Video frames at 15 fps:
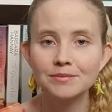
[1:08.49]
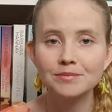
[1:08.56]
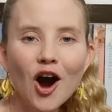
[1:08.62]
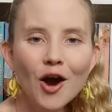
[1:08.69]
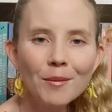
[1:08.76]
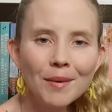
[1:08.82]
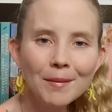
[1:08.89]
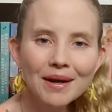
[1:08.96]

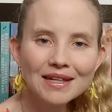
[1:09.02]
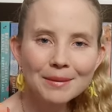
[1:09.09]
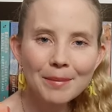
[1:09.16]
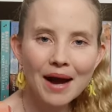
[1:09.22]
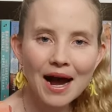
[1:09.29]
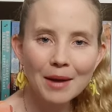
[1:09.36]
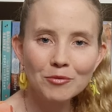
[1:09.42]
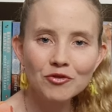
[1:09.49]
Home Among the
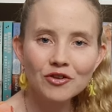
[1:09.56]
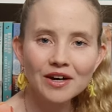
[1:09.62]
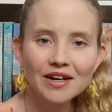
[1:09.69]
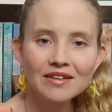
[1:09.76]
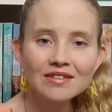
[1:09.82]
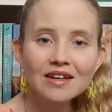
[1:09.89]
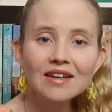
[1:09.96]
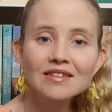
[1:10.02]
Palm
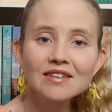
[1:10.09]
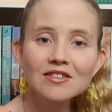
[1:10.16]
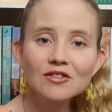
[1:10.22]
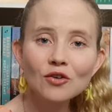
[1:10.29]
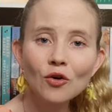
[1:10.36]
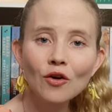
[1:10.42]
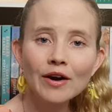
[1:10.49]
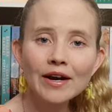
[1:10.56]
Trees is a
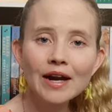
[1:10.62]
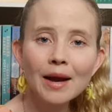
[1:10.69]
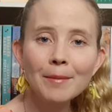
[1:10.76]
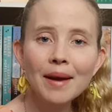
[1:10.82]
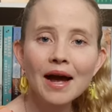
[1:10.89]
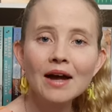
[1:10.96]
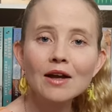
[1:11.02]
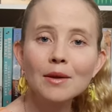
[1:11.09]
story
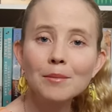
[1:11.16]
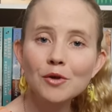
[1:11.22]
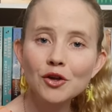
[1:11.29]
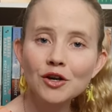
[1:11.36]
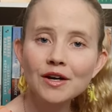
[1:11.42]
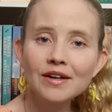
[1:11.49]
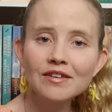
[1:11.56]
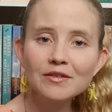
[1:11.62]
about
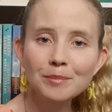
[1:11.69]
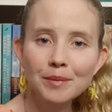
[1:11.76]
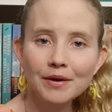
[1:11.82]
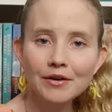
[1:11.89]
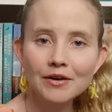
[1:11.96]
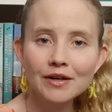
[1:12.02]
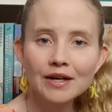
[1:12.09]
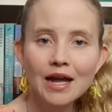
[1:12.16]
community
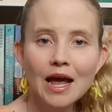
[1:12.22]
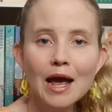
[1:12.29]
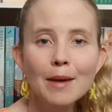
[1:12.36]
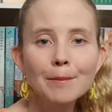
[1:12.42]
spirit,